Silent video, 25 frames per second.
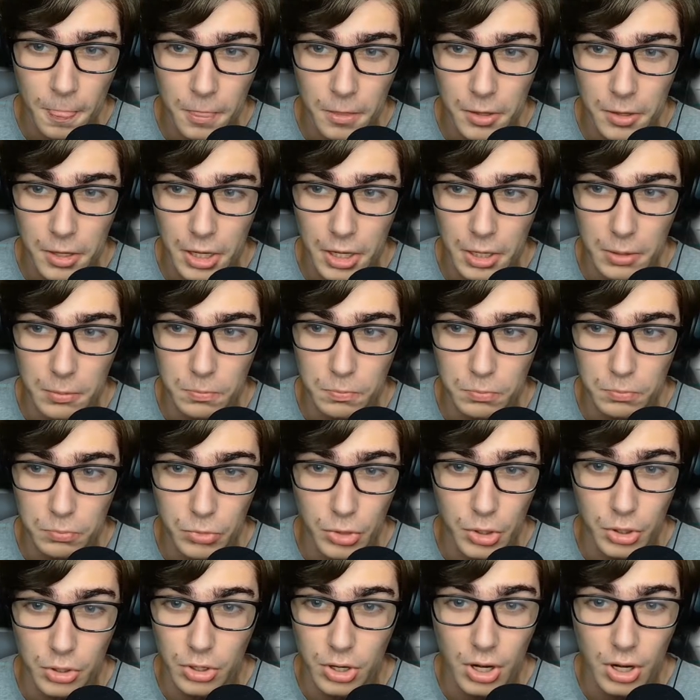And
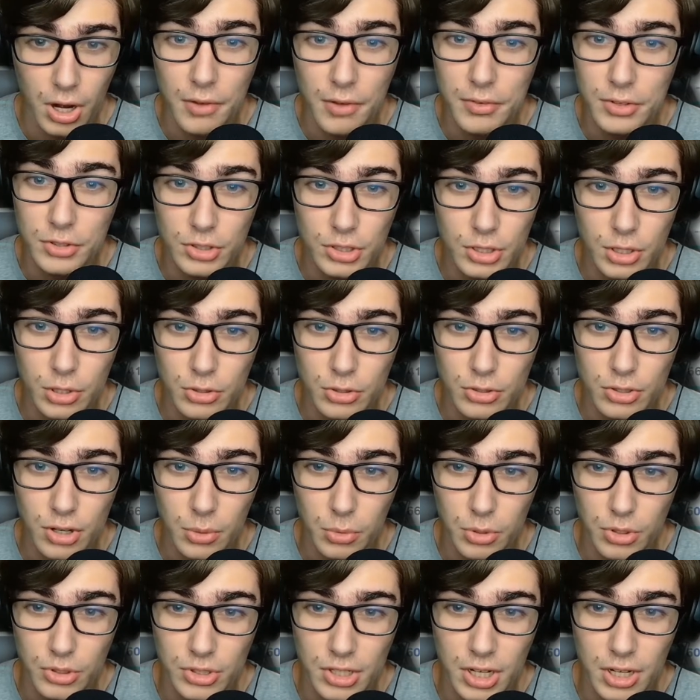there are obviously no Star
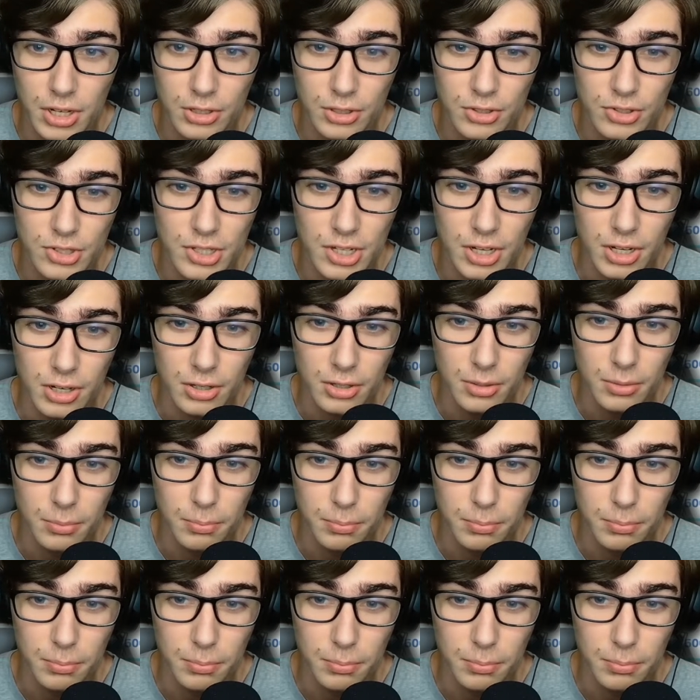Wars characters here,